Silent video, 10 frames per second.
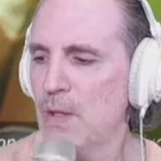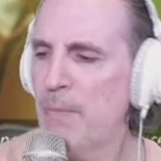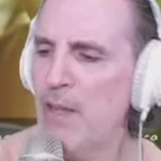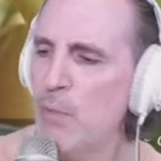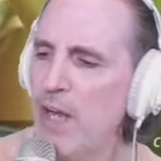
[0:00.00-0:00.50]

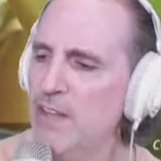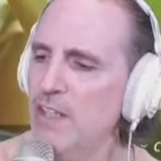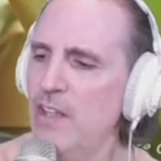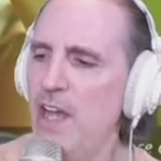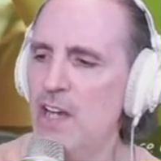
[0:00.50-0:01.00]
By the way, I
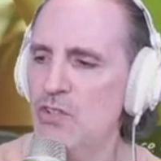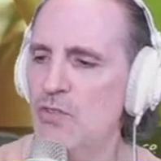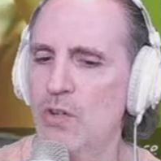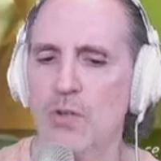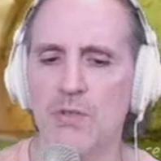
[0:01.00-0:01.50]
think the
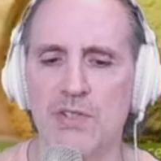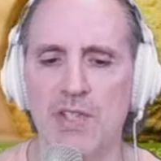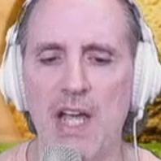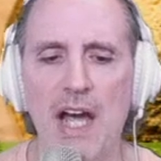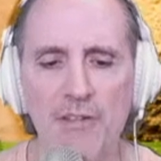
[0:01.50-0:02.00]
Astros,
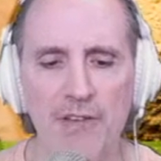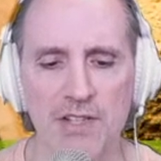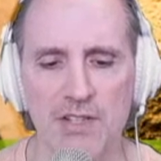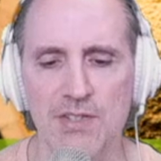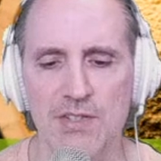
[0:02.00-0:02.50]
the
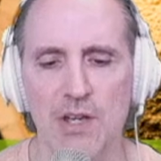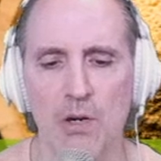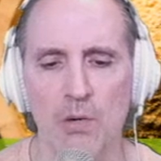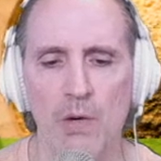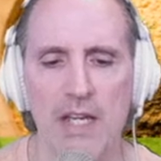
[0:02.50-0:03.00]
offense,
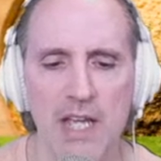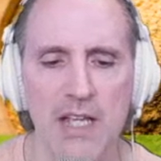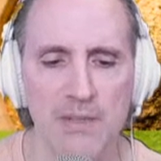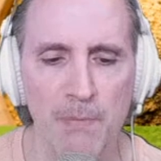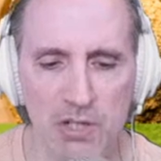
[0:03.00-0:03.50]
though,
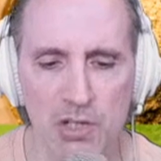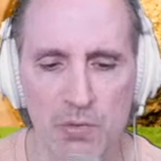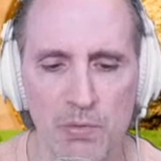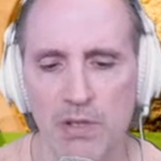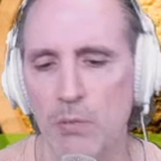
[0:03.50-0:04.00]
as much as
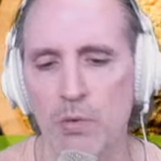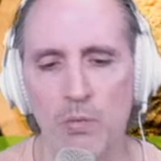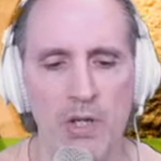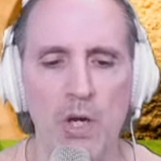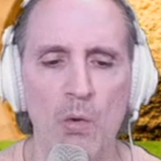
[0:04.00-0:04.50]

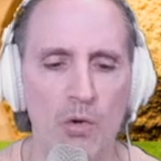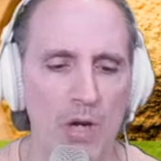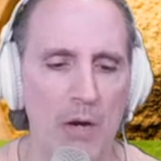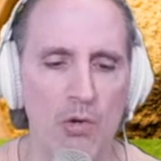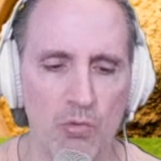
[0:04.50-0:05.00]
we know
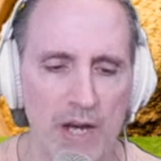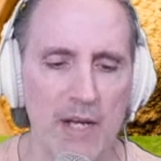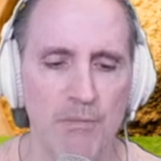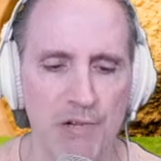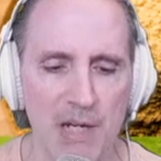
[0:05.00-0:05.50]
how
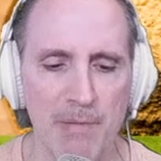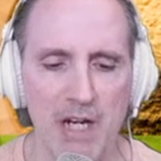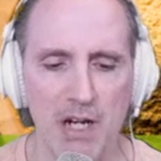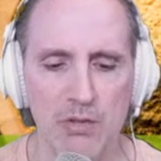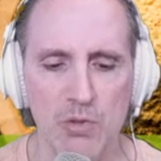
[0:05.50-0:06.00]
great Bregman
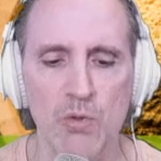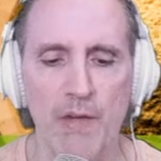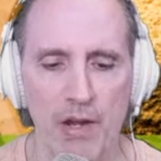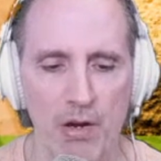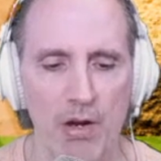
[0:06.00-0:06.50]
and
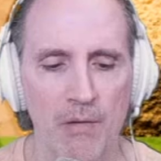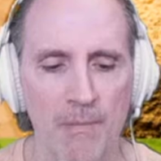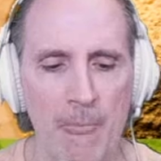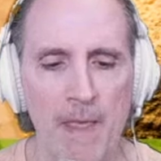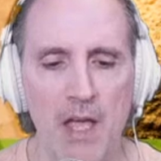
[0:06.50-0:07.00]
Altuve are,
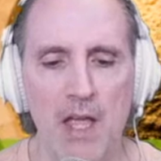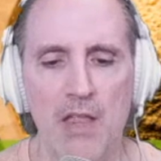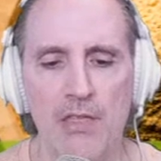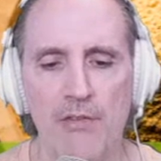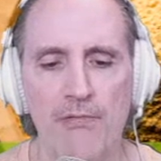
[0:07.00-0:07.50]

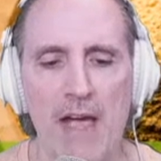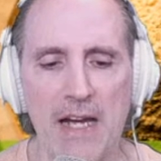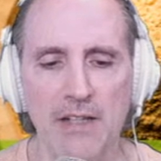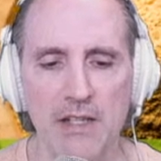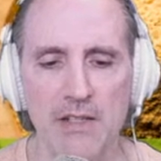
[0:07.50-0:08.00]
the
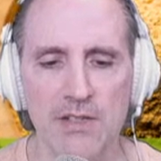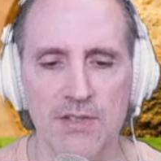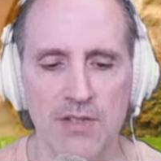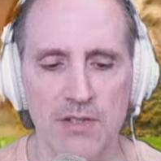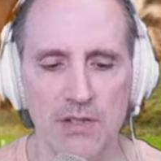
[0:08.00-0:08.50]
fact
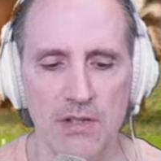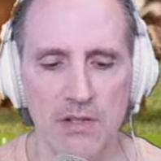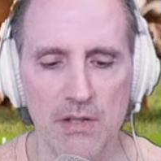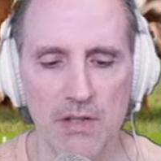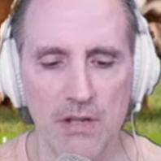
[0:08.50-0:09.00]
is
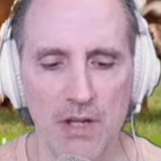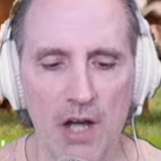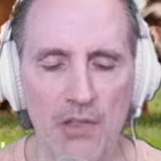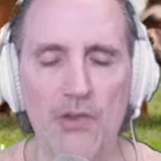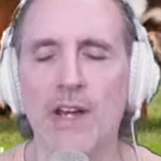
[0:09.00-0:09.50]

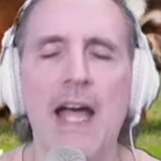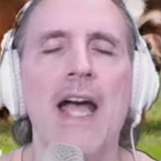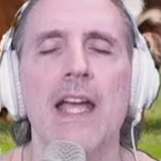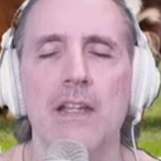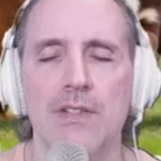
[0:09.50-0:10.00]
other
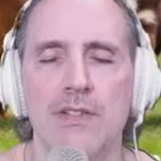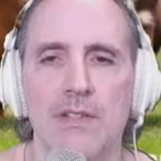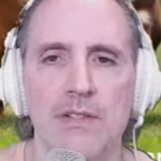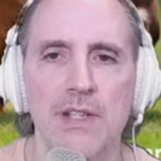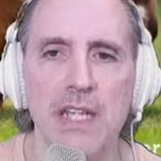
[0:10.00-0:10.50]
guys
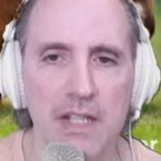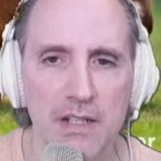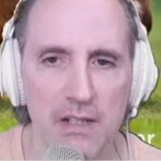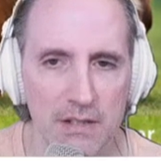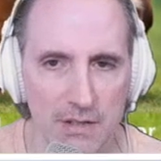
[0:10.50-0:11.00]
need
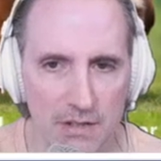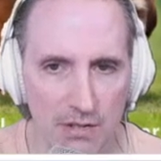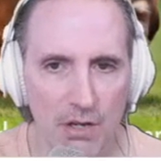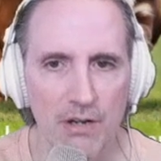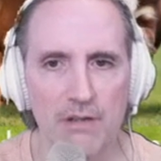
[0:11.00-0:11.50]
to
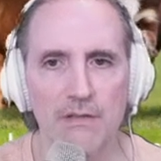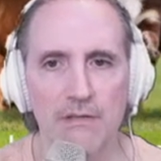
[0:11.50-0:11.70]
start